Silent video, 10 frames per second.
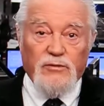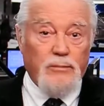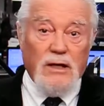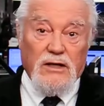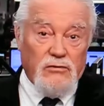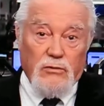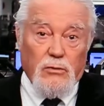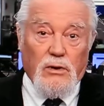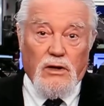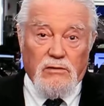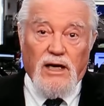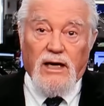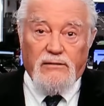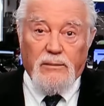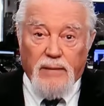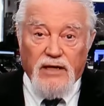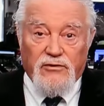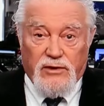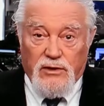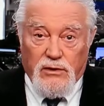Meng to arrive in
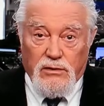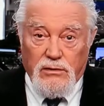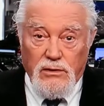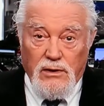Mexico,